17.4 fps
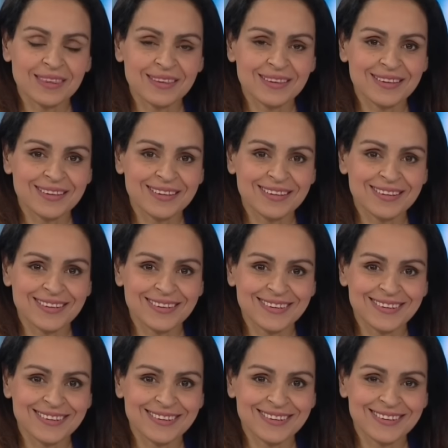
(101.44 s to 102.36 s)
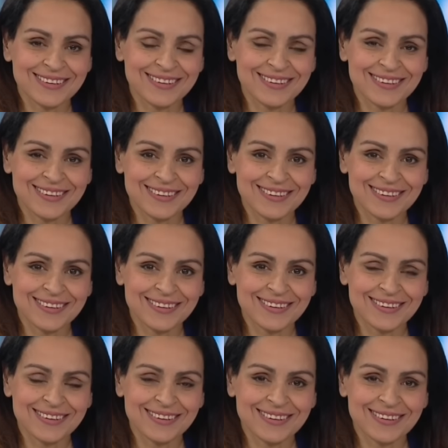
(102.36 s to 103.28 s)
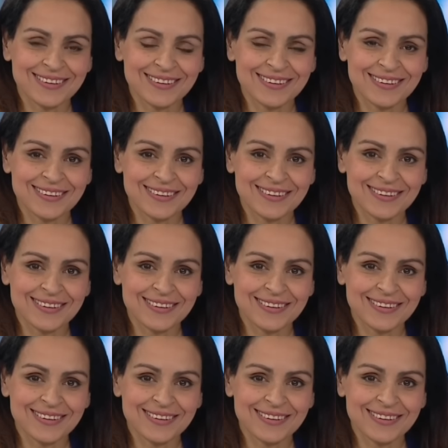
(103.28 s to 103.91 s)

No words are spoken by the person on screen.